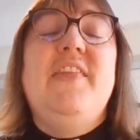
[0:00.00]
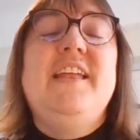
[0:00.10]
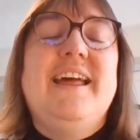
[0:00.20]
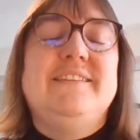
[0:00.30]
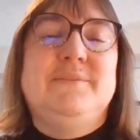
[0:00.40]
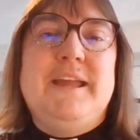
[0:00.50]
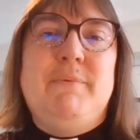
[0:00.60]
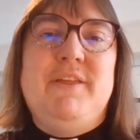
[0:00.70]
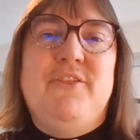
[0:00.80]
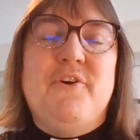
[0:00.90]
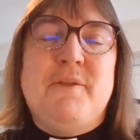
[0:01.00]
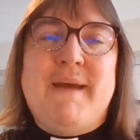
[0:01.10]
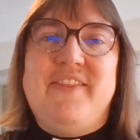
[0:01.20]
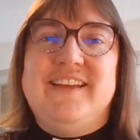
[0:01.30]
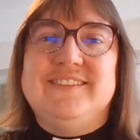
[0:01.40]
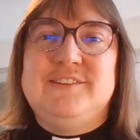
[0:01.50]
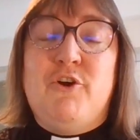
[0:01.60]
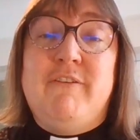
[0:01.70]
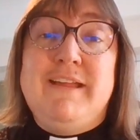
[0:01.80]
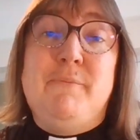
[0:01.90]
And then last week we thought about that
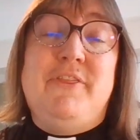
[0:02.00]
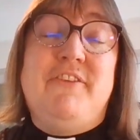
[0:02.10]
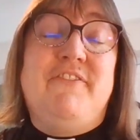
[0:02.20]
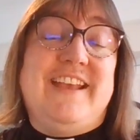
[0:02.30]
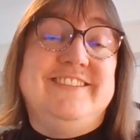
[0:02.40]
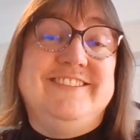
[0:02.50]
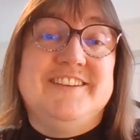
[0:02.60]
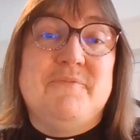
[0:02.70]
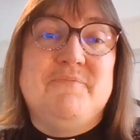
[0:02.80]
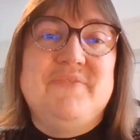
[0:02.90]
story with the fish,